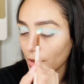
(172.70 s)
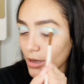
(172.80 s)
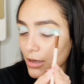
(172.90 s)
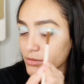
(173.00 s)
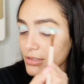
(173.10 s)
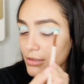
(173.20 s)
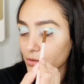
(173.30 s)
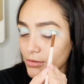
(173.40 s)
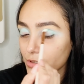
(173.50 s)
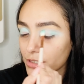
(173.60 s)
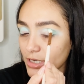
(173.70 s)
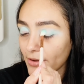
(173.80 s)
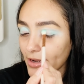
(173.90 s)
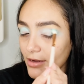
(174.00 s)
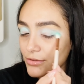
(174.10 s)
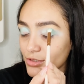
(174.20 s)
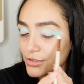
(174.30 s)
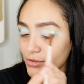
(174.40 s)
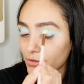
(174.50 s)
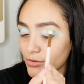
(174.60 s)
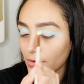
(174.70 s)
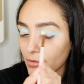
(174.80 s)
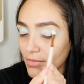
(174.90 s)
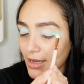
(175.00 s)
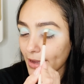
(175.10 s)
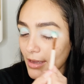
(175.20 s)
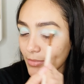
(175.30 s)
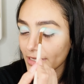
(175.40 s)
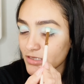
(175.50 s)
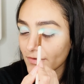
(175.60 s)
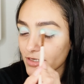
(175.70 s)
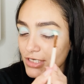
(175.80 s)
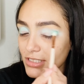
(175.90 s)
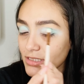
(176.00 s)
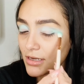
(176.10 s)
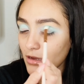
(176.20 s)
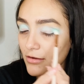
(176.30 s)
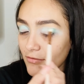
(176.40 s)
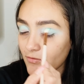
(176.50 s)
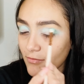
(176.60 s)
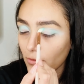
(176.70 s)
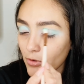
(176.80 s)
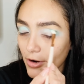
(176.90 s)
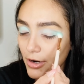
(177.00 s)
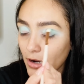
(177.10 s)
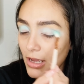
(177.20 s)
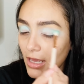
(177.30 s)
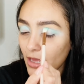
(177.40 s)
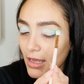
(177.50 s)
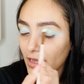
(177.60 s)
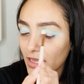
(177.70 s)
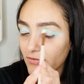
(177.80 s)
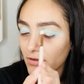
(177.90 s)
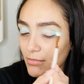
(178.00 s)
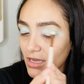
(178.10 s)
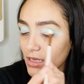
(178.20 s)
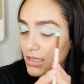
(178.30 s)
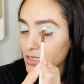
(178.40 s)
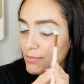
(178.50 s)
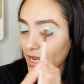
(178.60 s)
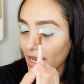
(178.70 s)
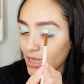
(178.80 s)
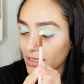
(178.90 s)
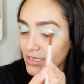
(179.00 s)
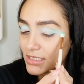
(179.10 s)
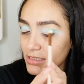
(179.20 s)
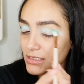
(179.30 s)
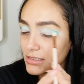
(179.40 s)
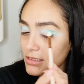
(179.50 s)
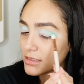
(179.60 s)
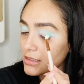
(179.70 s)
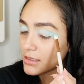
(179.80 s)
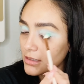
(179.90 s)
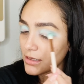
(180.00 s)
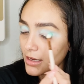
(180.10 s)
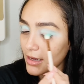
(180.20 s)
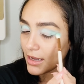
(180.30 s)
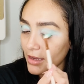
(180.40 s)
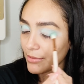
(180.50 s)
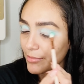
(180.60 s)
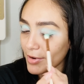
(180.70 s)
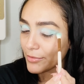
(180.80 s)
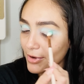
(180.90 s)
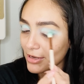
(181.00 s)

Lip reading: Also, shout out to my best friend Jessica for giving me this palette. I remember we were